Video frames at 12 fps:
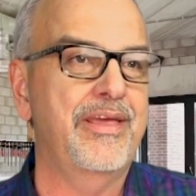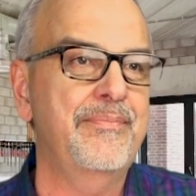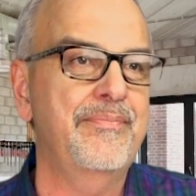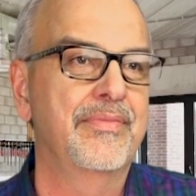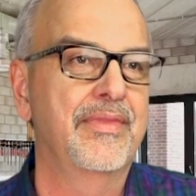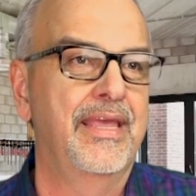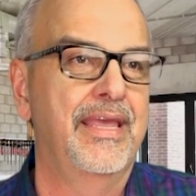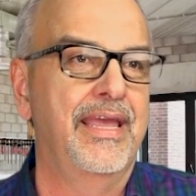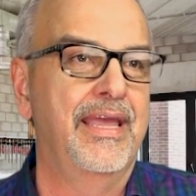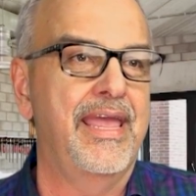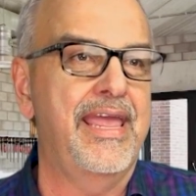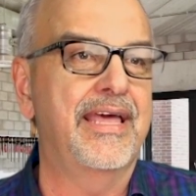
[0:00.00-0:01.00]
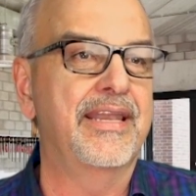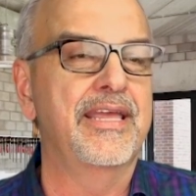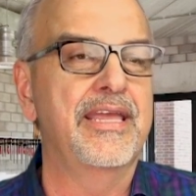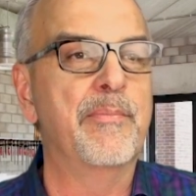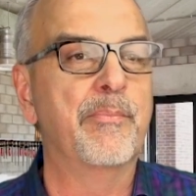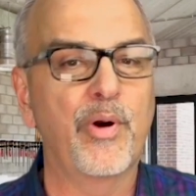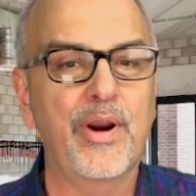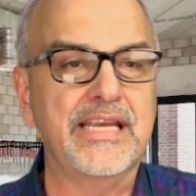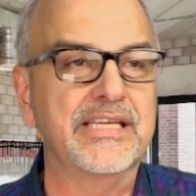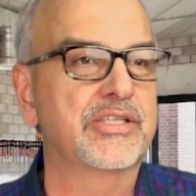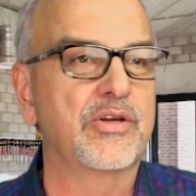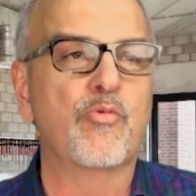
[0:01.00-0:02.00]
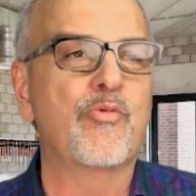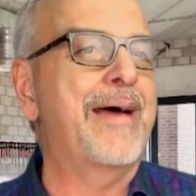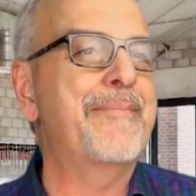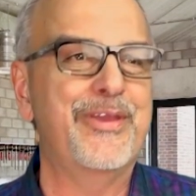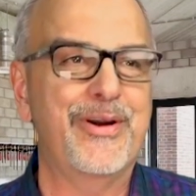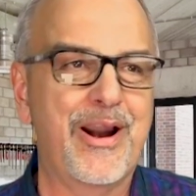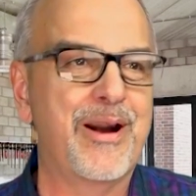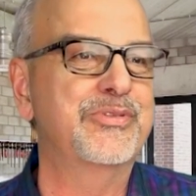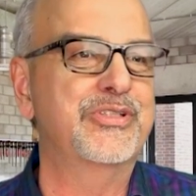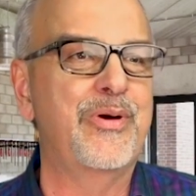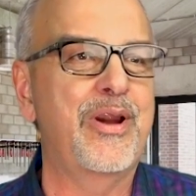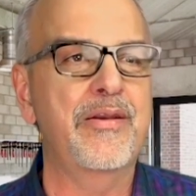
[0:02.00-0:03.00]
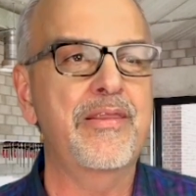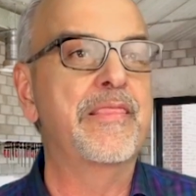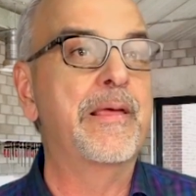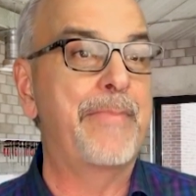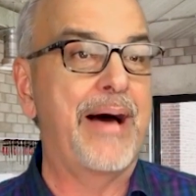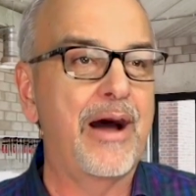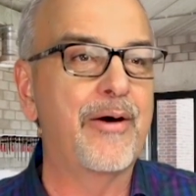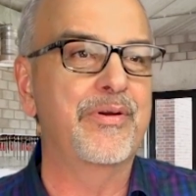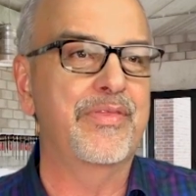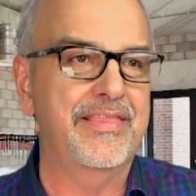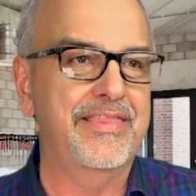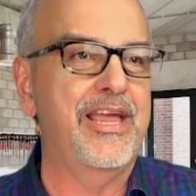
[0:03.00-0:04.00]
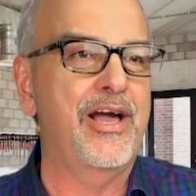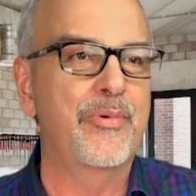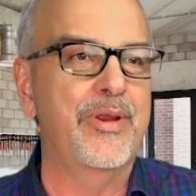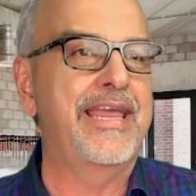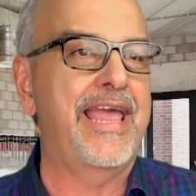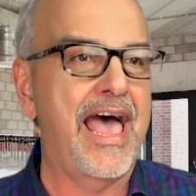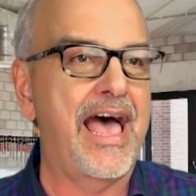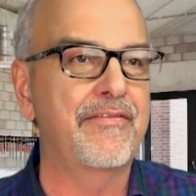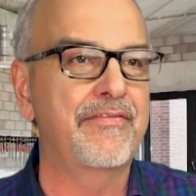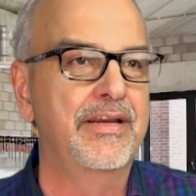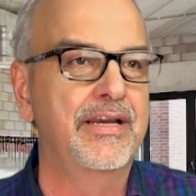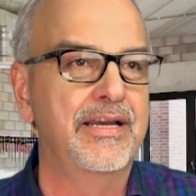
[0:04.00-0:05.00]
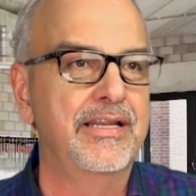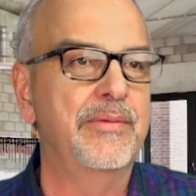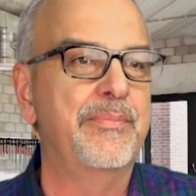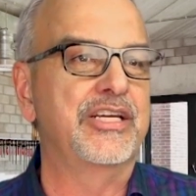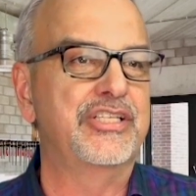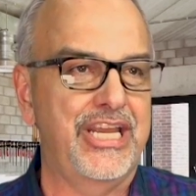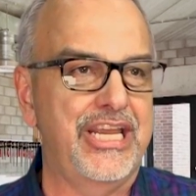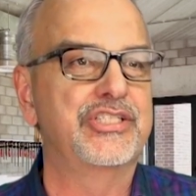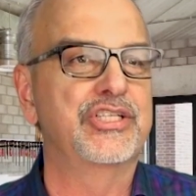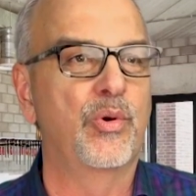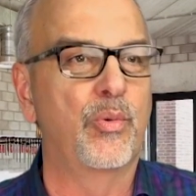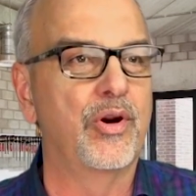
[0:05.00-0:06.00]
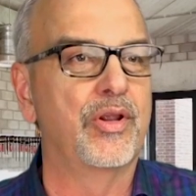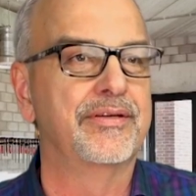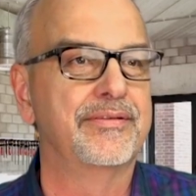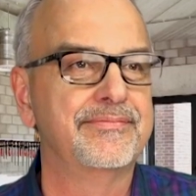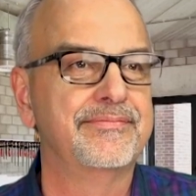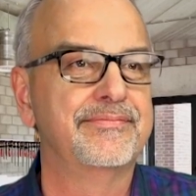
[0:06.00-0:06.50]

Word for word: them and embrace, wrap their arms around the power that they already have to make change in the world.